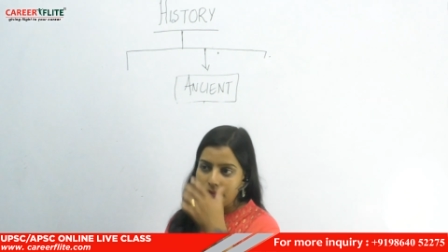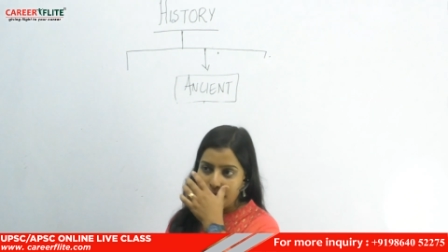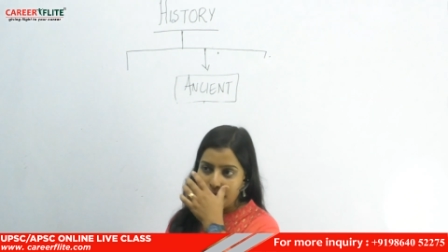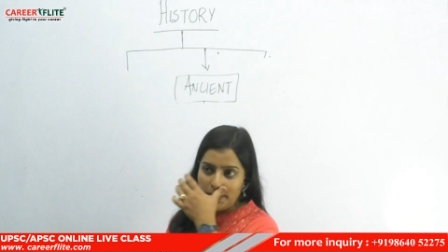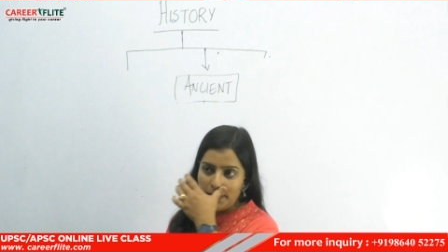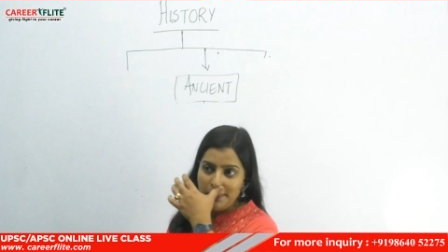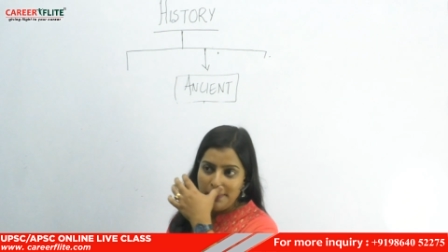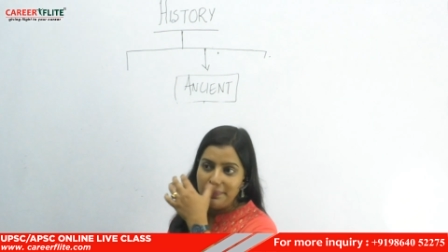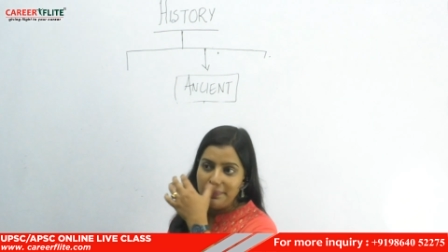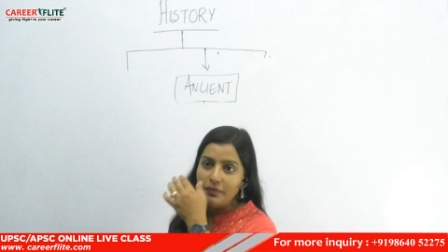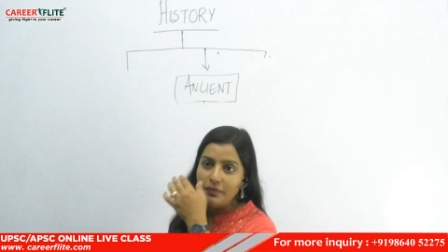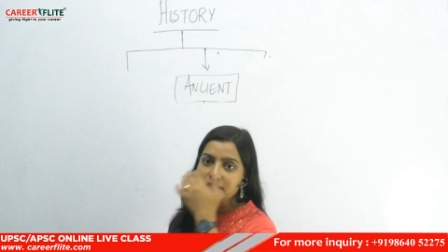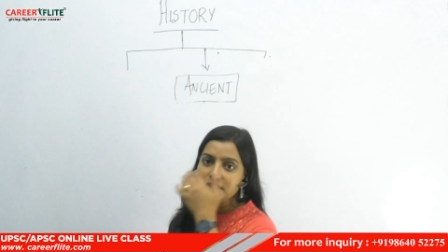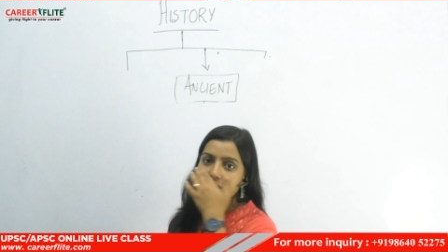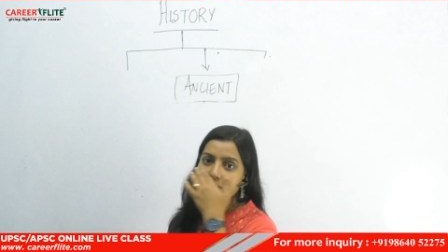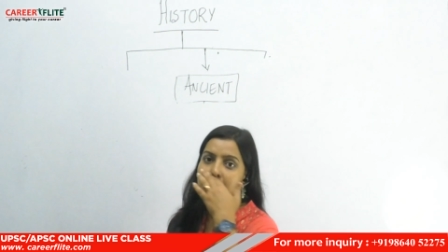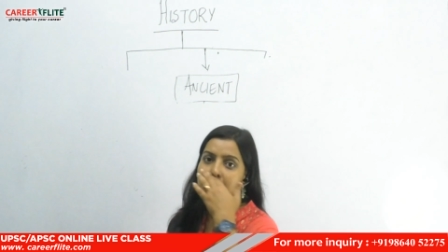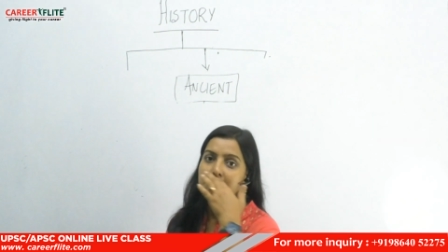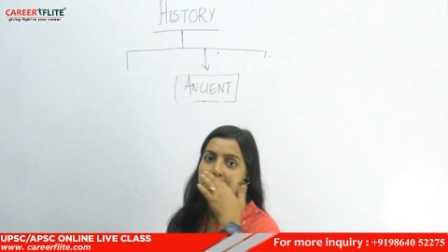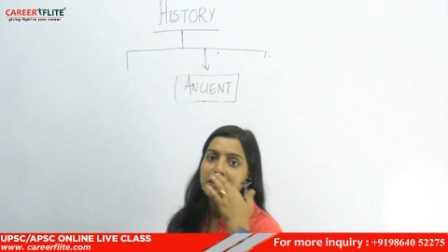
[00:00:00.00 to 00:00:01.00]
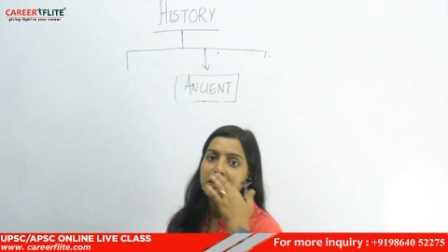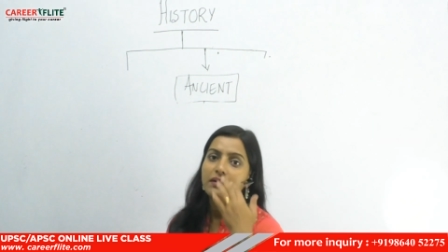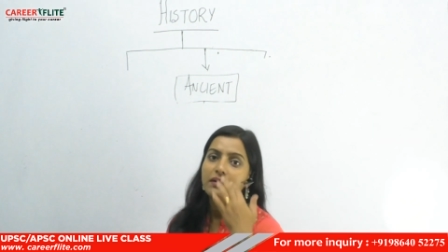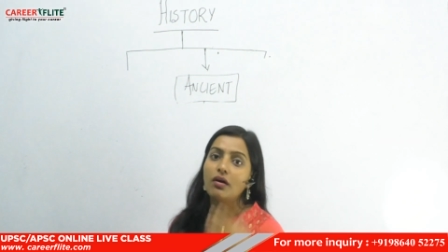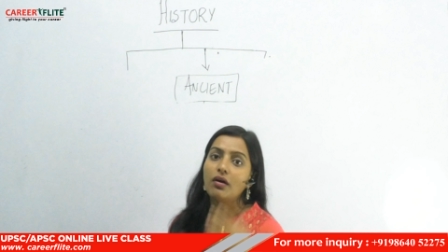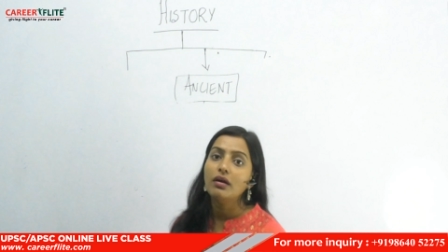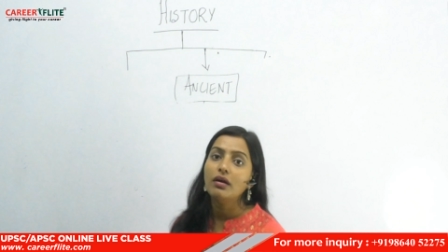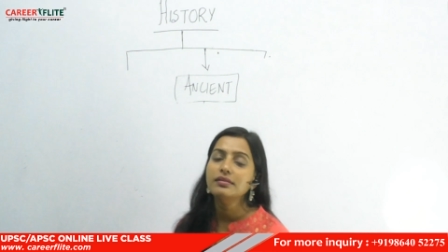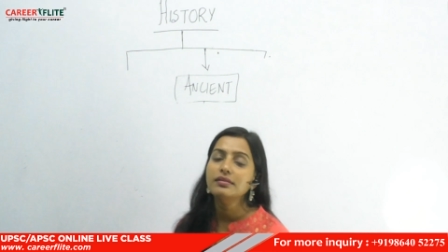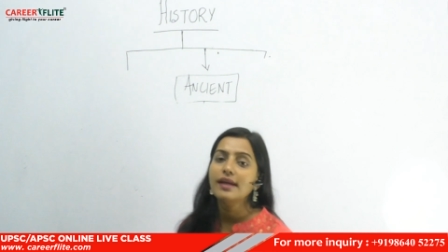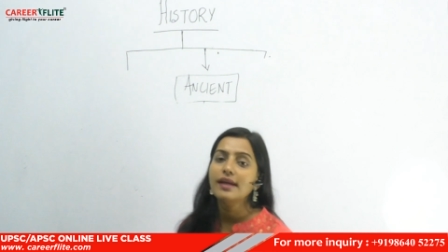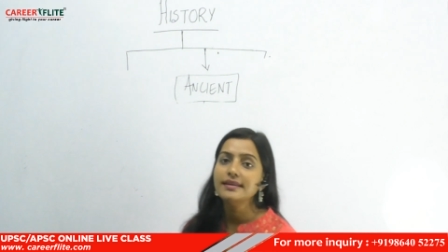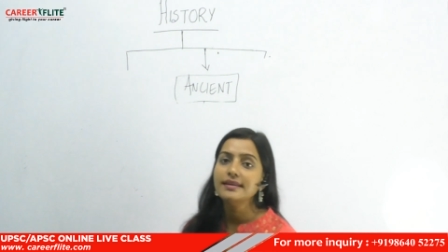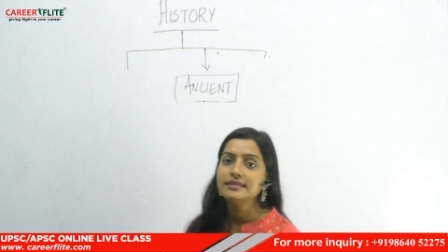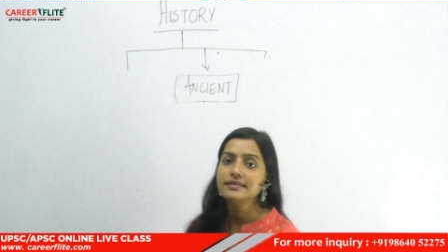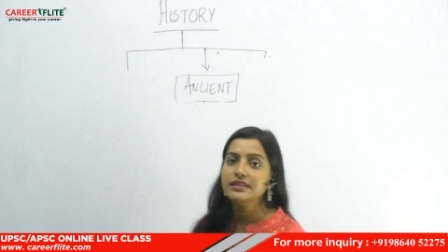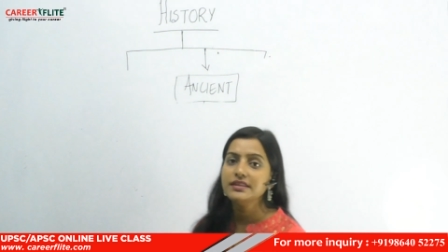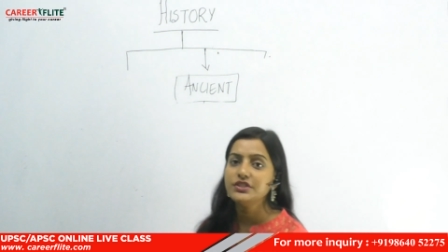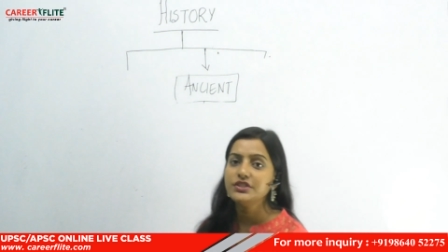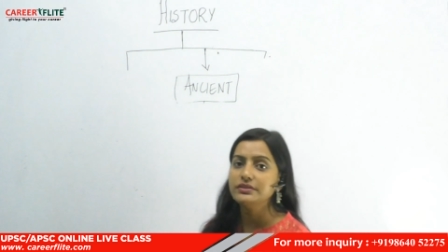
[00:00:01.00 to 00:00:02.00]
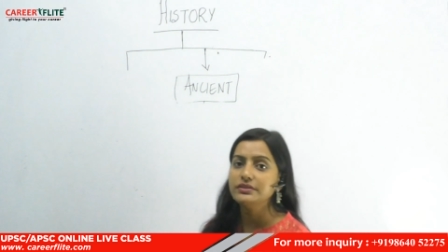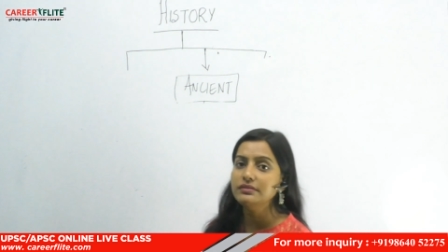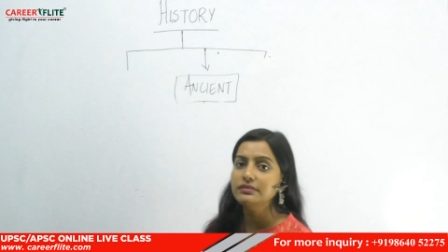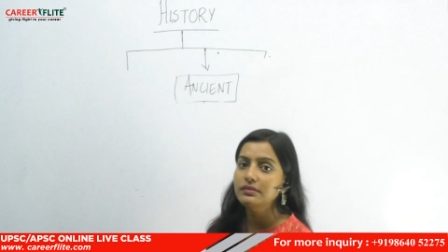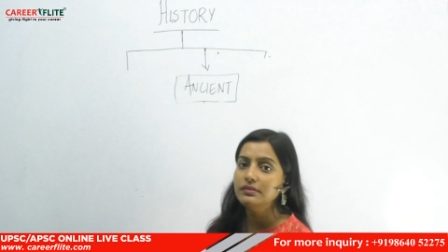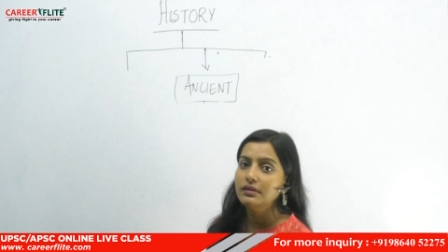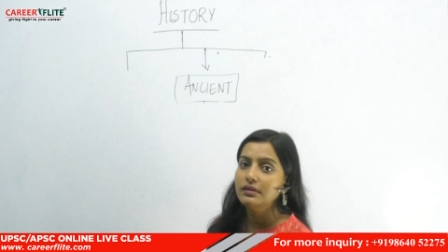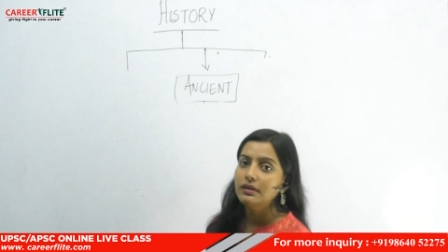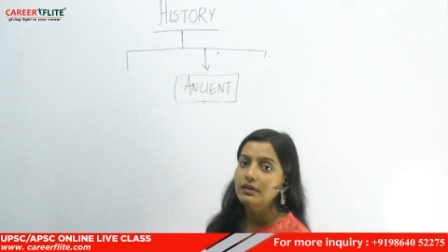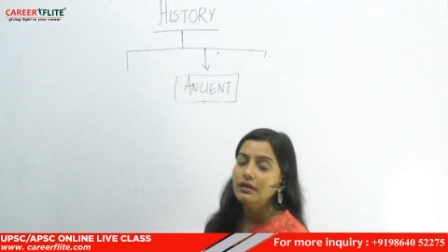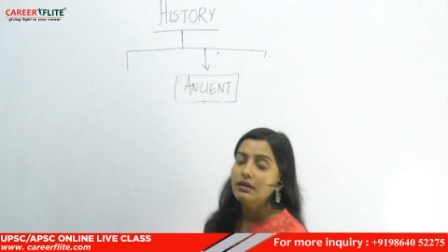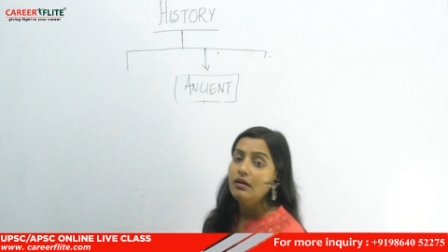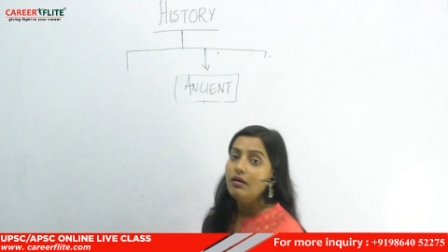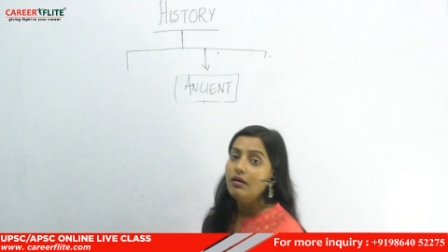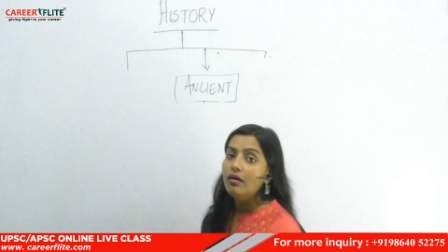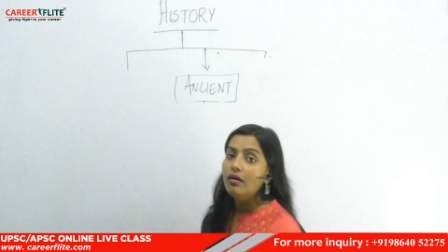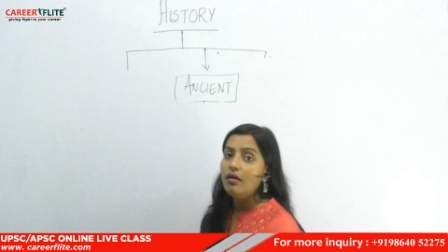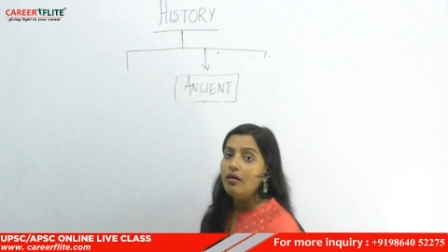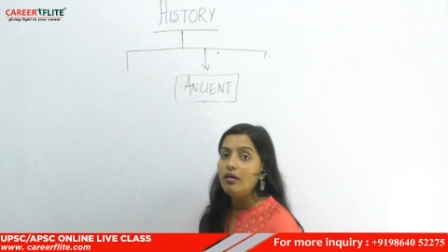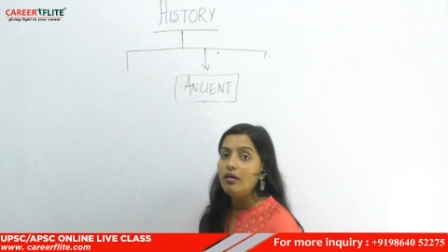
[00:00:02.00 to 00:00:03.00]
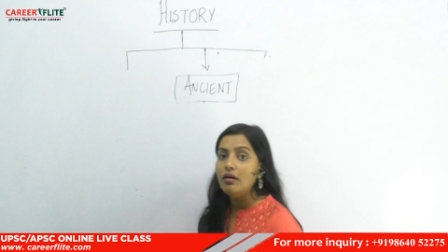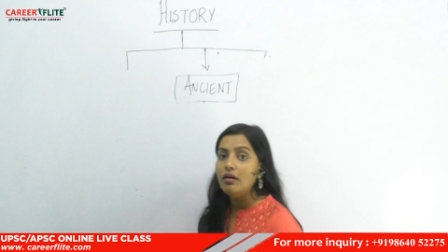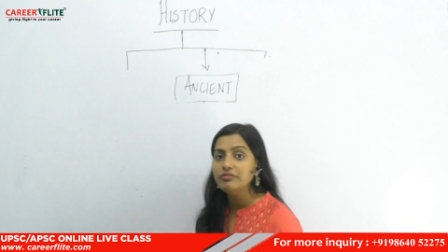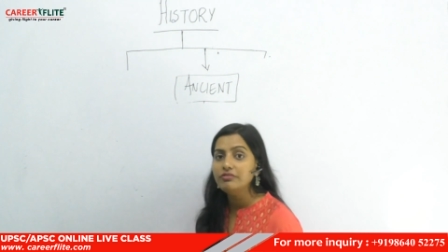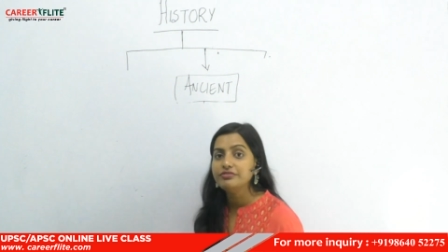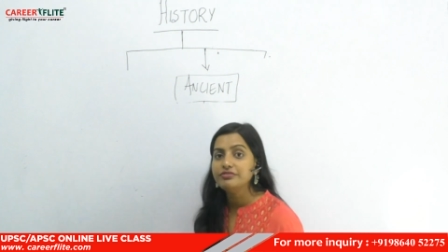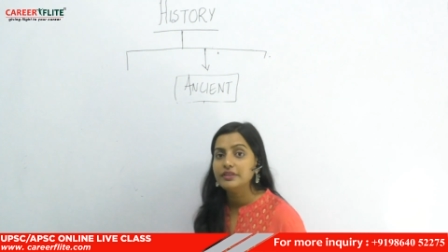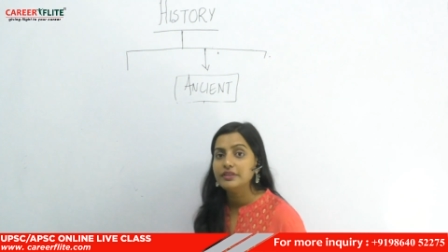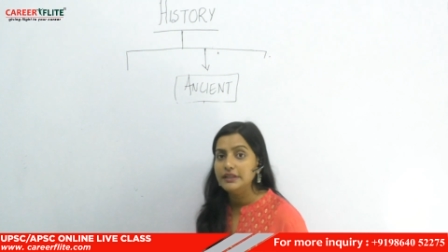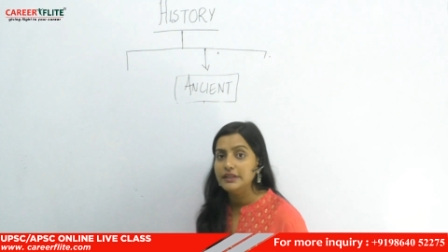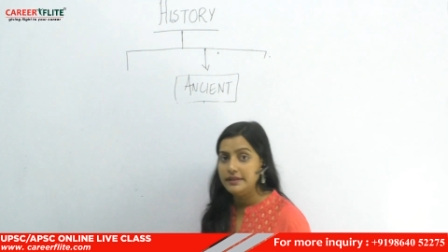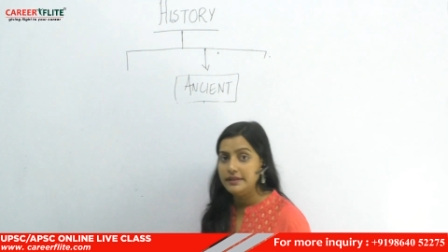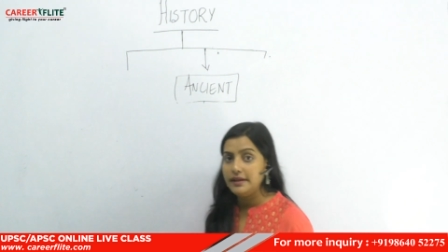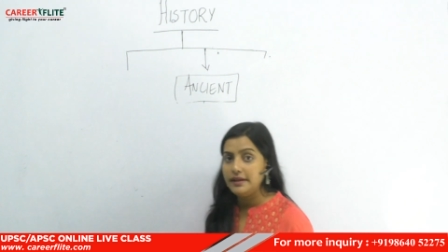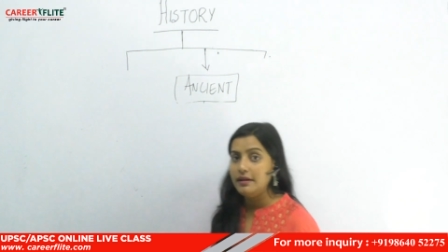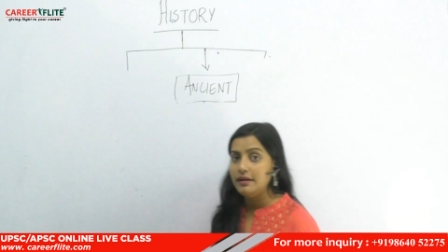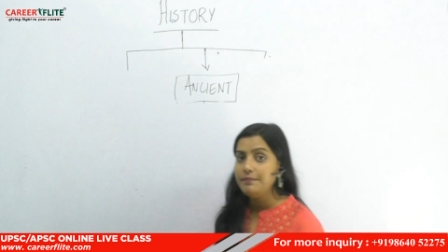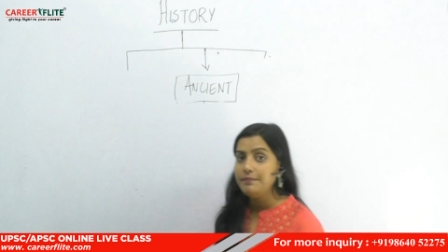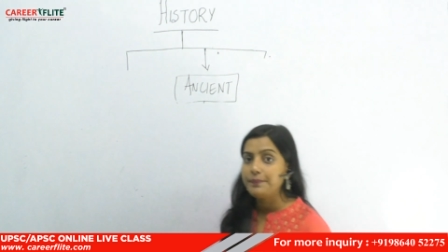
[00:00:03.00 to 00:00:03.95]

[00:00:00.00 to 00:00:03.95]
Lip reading: imposing the colonization of India